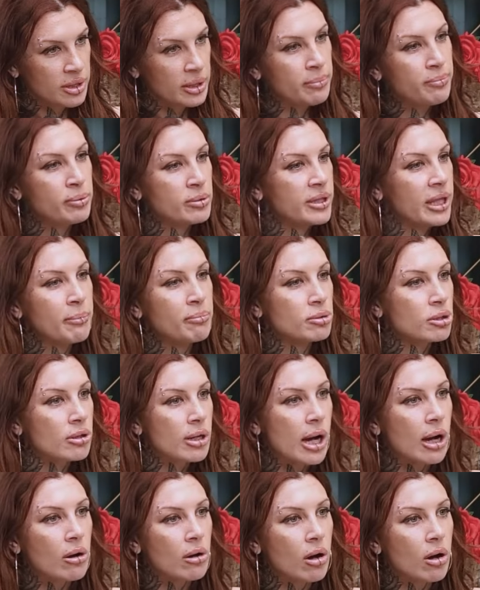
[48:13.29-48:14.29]
they blur
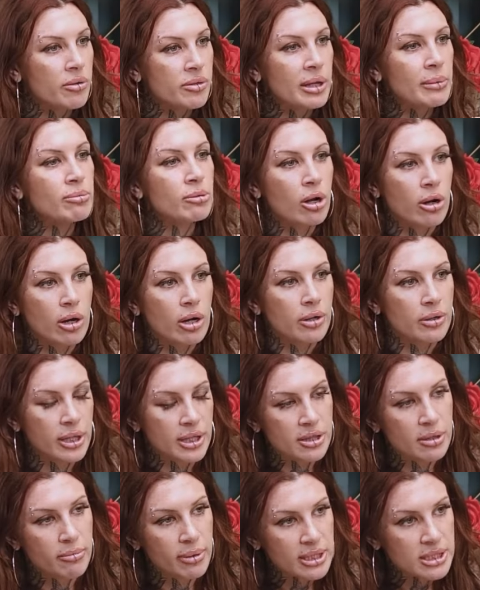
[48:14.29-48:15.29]
out
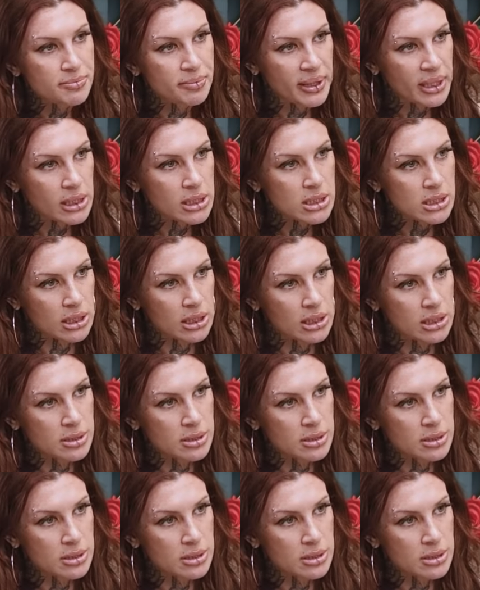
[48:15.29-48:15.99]
like the men's penises.